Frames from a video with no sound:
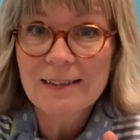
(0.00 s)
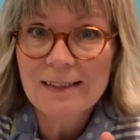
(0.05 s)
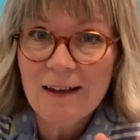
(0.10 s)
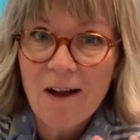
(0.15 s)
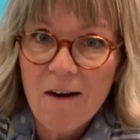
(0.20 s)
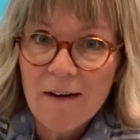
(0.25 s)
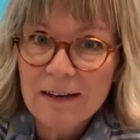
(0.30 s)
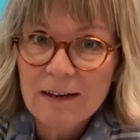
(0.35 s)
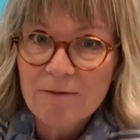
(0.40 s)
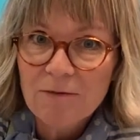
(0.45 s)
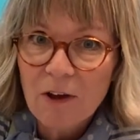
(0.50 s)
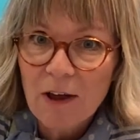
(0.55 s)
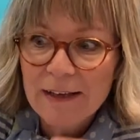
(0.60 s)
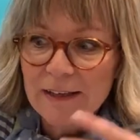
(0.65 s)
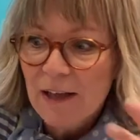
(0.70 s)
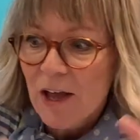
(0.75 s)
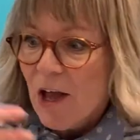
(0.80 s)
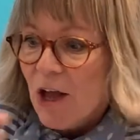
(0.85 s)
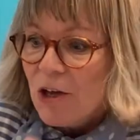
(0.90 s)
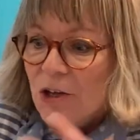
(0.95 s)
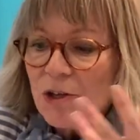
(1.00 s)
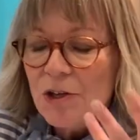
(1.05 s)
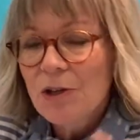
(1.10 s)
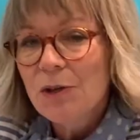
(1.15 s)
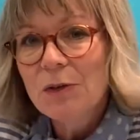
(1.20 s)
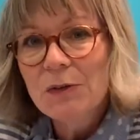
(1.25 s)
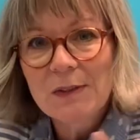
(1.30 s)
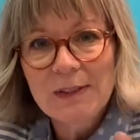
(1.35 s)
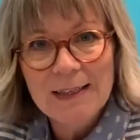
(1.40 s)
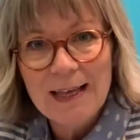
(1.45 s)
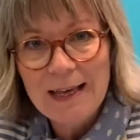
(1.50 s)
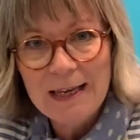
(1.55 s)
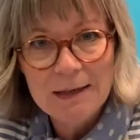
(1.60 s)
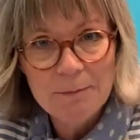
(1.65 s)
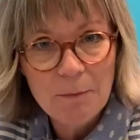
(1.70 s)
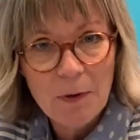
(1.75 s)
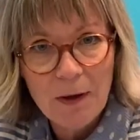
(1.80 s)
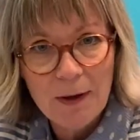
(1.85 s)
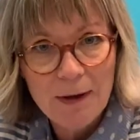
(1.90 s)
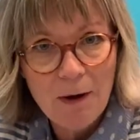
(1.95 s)
to kind of like use that in
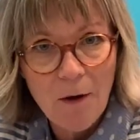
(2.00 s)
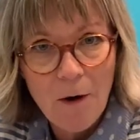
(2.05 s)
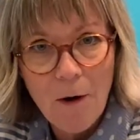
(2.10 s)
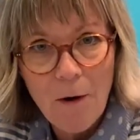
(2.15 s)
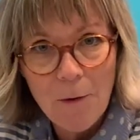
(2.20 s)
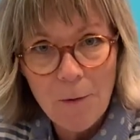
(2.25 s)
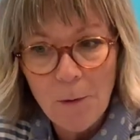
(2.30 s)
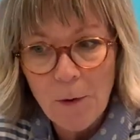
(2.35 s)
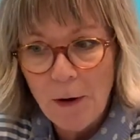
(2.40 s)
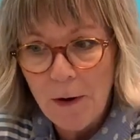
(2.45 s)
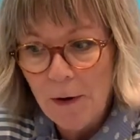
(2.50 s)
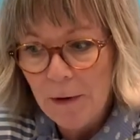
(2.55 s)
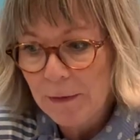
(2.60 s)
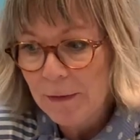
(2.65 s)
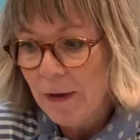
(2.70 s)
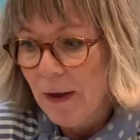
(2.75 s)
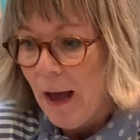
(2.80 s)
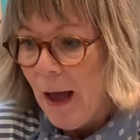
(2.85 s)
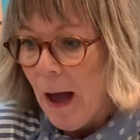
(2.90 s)
my artwork,